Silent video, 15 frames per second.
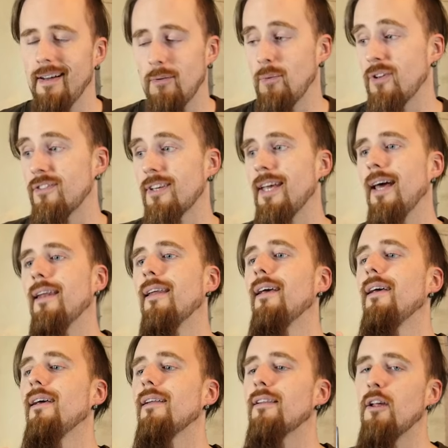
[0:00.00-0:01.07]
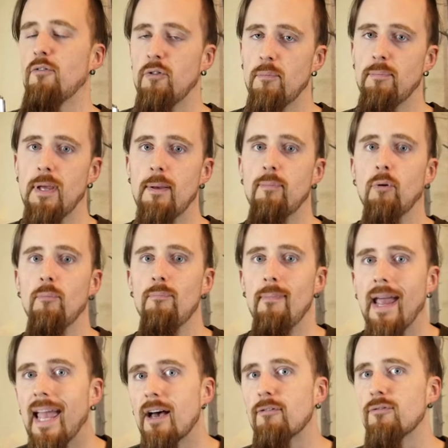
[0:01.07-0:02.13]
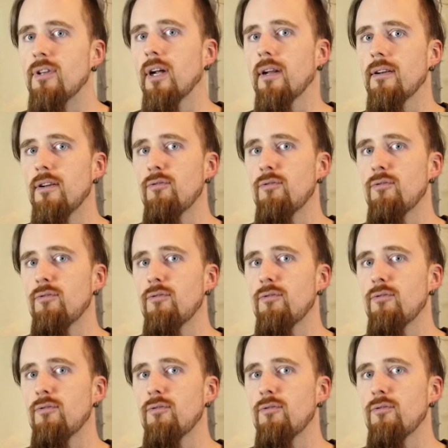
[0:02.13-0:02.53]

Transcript: And once again, different people may have done it